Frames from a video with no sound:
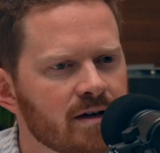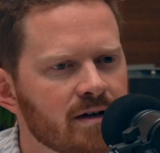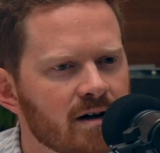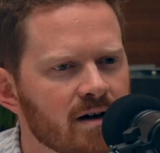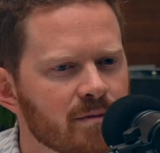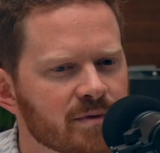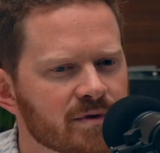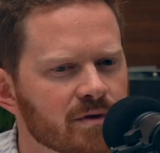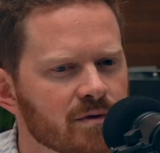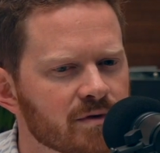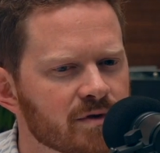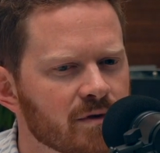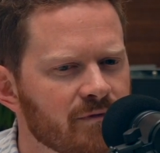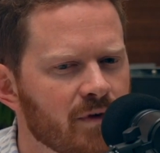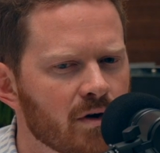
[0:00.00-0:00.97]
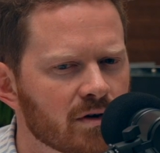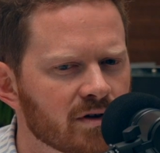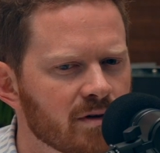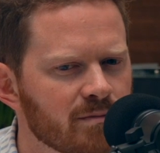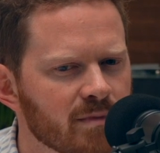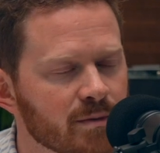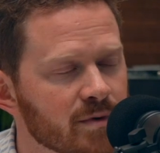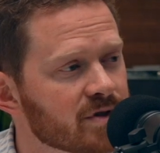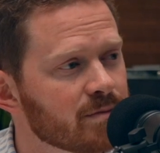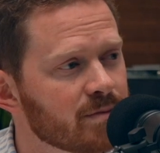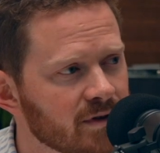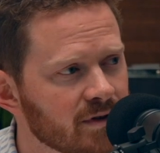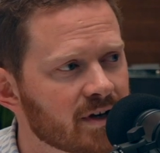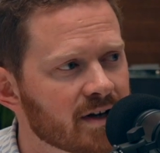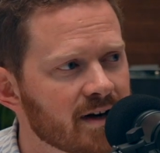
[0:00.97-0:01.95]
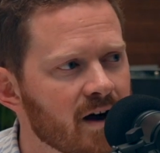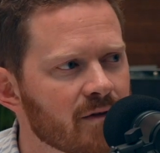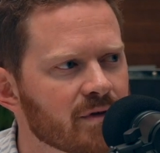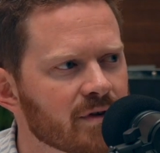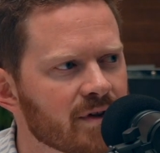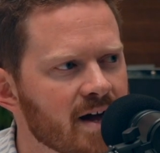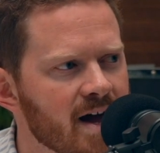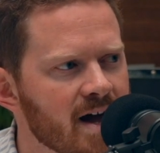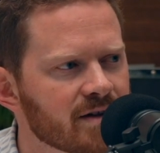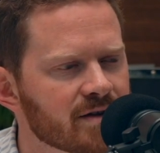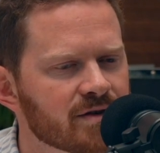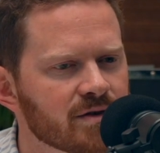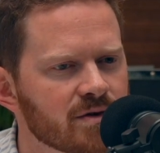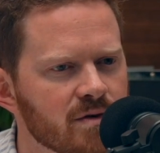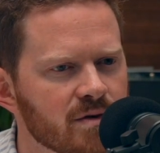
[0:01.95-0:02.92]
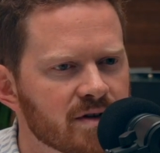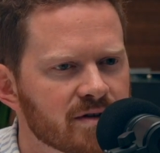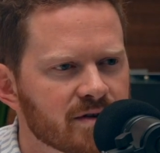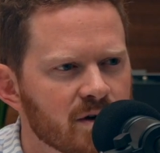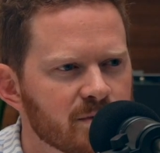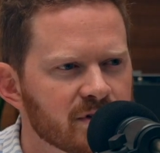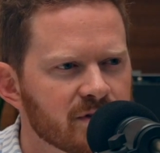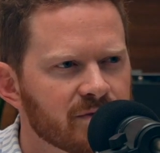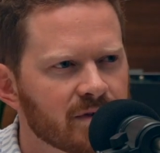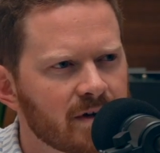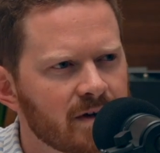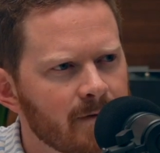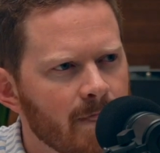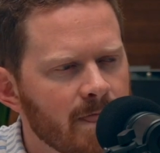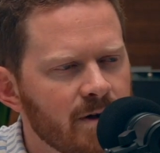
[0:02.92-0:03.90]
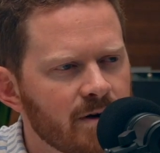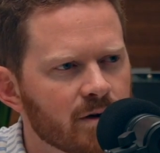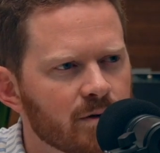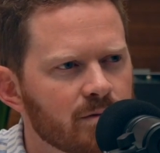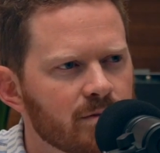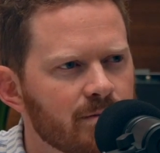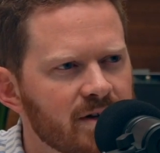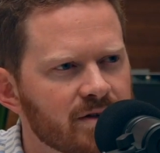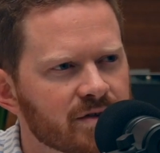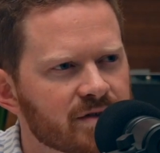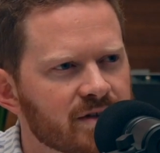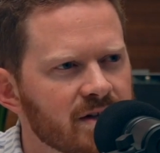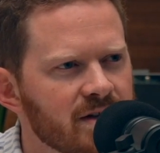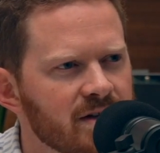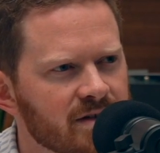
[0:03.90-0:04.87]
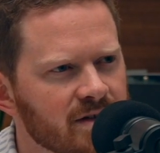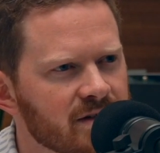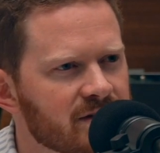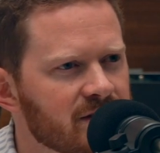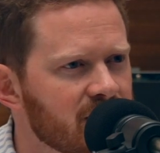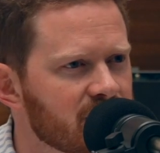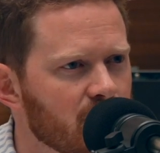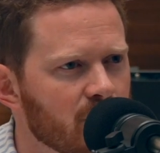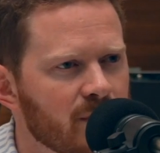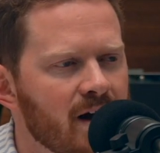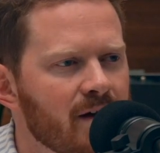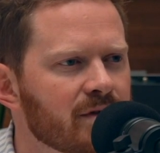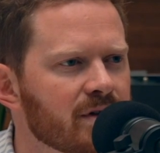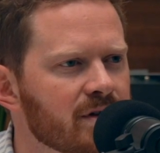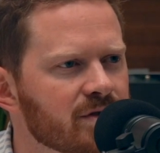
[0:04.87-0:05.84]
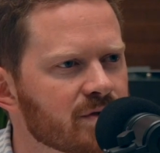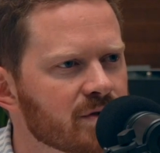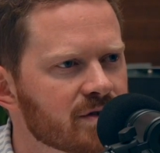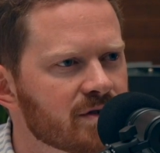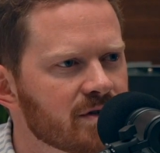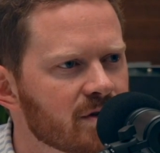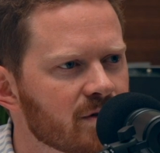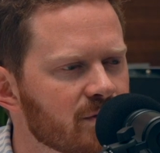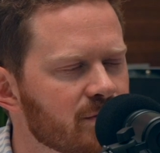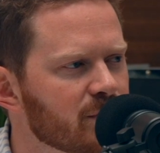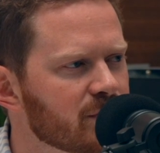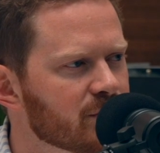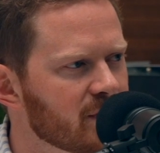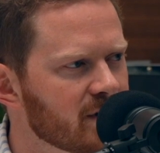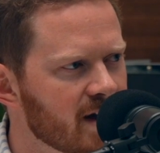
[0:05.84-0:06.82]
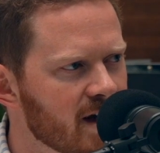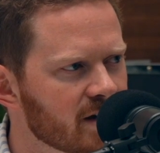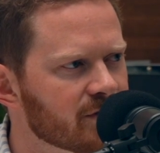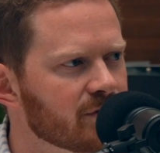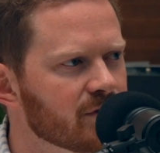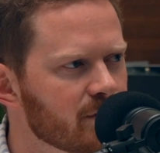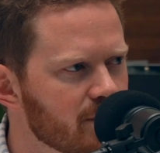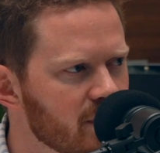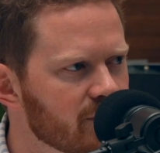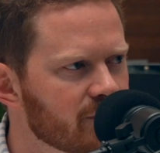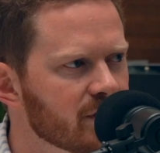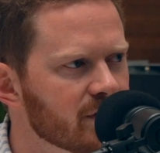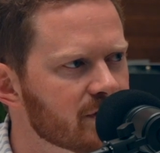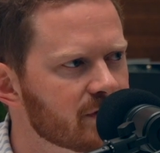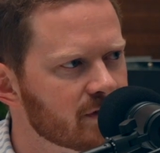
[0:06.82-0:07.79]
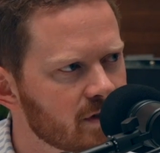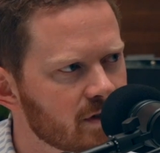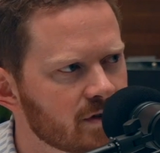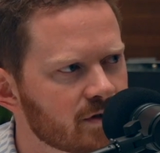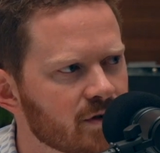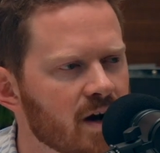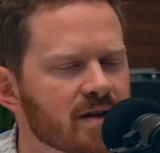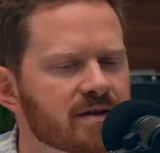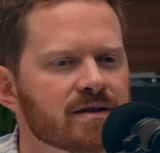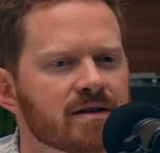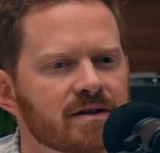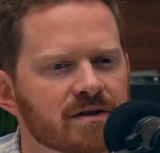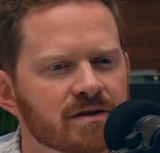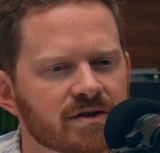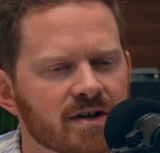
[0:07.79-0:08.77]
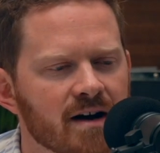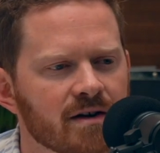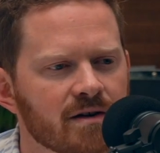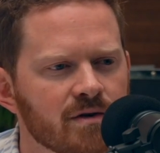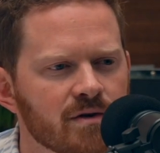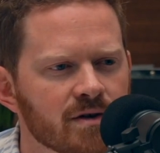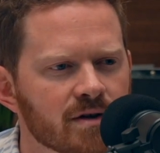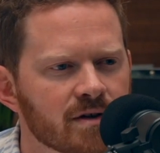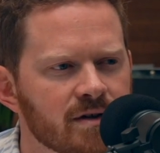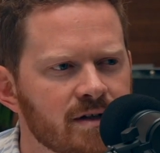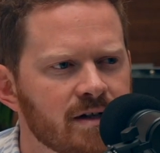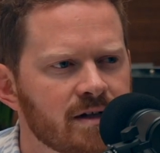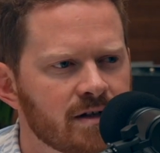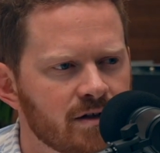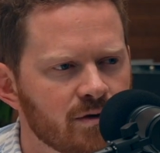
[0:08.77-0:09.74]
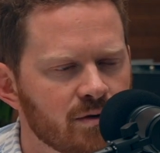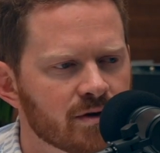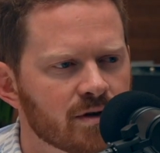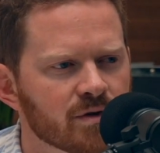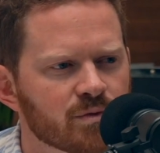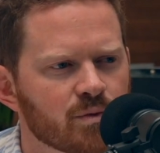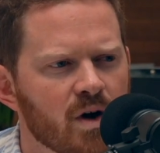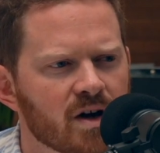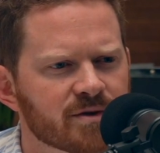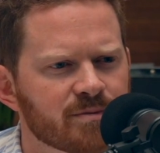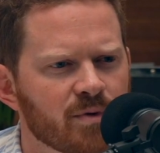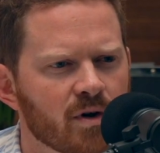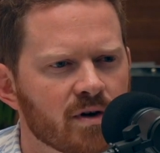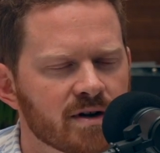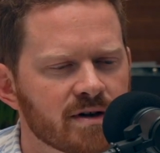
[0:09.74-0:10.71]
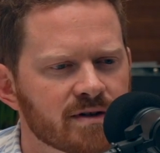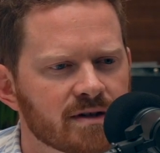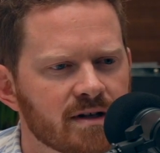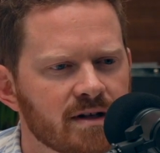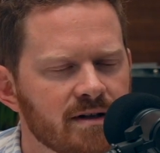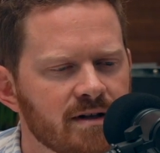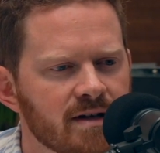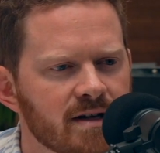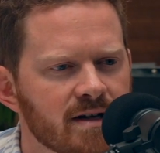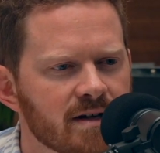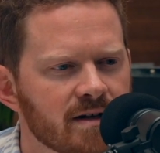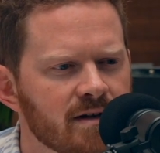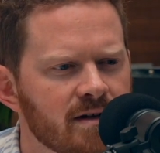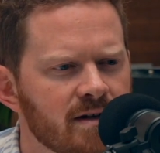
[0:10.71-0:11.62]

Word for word: Um, so so Vol Club members should be looking out for that soon in terms of you know major cities and then cities where we have an interest. You know, between Nashville, Memphis, Tri Cities, and Chattanooga, doing those watch parties, and then